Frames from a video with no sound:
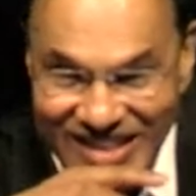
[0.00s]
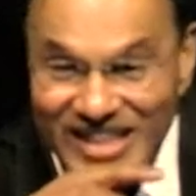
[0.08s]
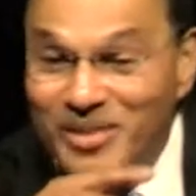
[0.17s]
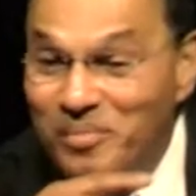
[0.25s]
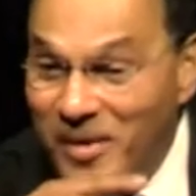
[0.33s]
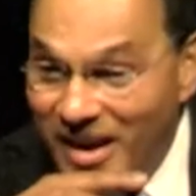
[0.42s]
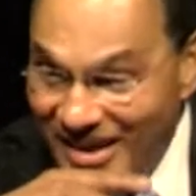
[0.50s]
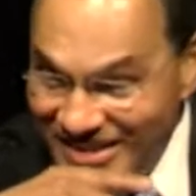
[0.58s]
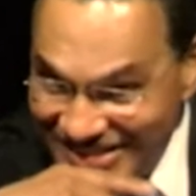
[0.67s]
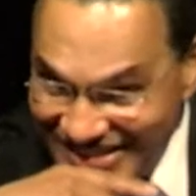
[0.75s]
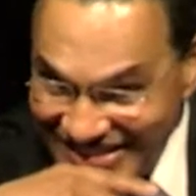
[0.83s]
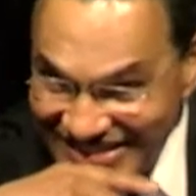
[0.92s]
It
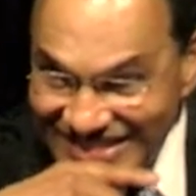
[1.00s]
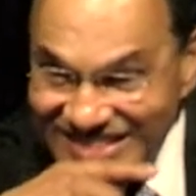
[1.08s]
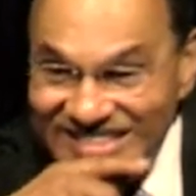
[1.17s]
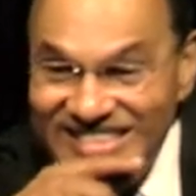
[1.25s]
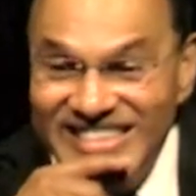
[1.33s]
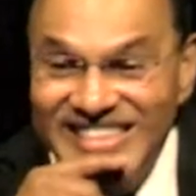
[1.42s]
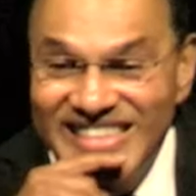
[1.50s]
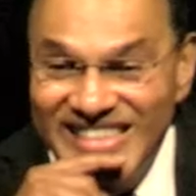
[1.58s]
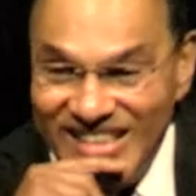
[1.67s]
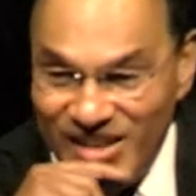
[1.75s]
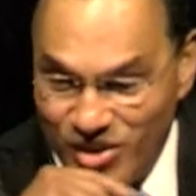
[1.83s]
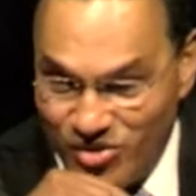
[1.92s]
depends.
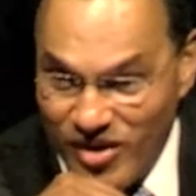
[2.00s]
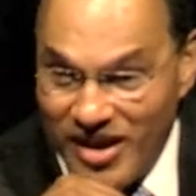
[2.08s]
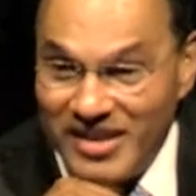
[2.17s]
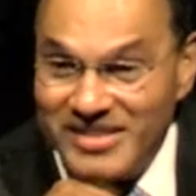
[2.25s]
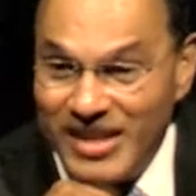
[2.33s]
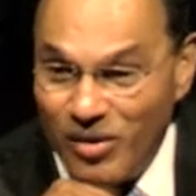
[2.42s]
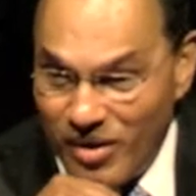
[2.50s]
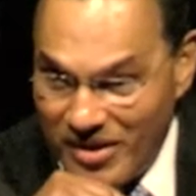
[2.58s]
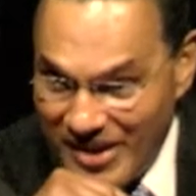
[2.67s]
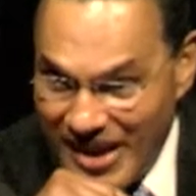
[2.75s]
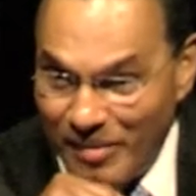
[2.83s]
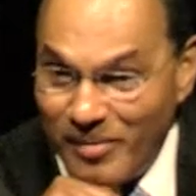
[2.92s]
You're trying to say
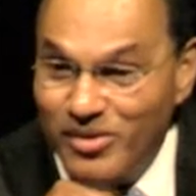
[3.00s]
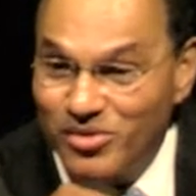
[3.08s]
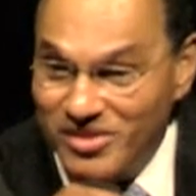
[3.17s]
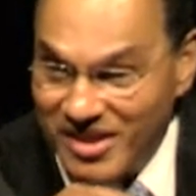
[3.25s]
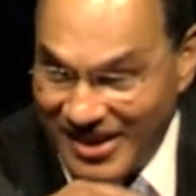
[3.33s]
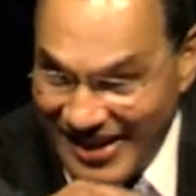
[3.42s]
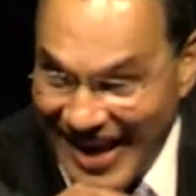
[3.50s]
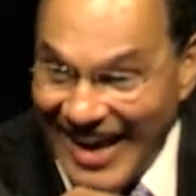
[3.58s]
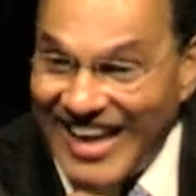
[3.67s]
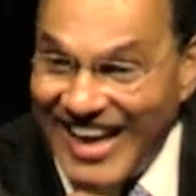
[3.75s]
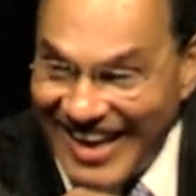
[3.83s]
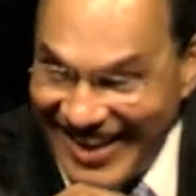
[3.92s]
whether or not I'm interesting or not. I
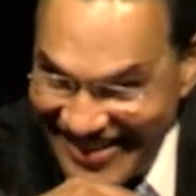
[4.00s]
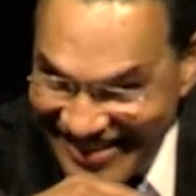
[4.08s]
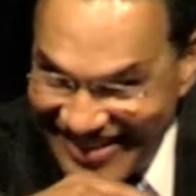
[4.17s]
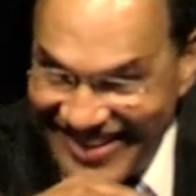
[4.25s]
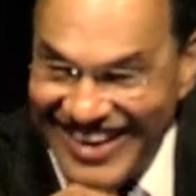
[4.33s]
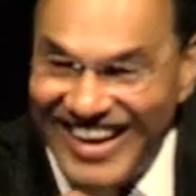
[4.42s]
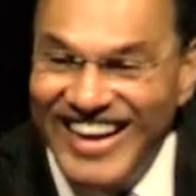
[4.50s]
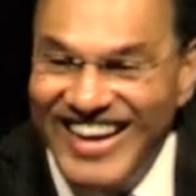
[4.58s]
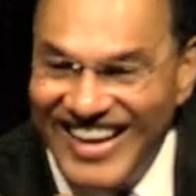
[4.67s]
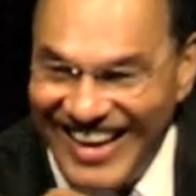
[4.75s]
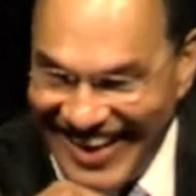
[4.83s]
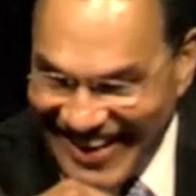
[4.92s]
get it.
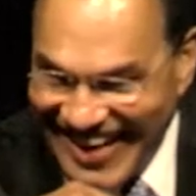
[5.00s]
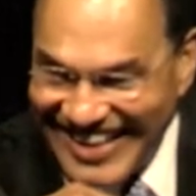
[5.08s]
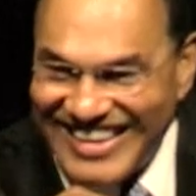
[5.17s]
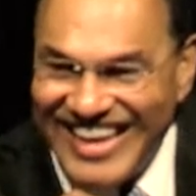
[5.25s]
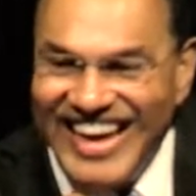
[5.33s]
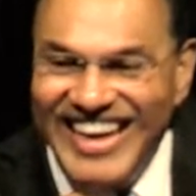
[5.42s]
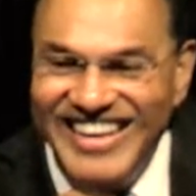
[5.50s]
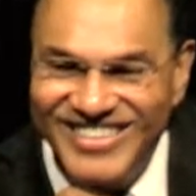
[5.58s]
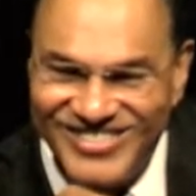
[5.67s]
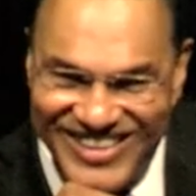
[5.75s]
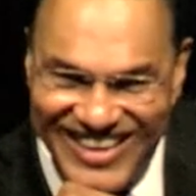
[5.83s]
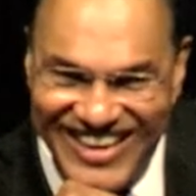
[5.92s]
I got that.
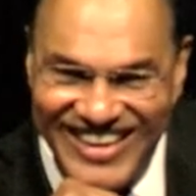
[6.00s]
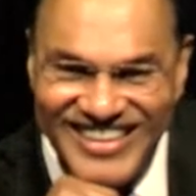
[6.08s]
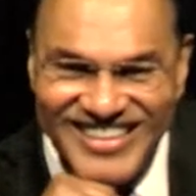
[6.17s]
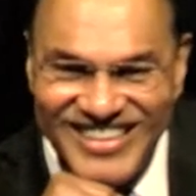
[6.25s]
Okay.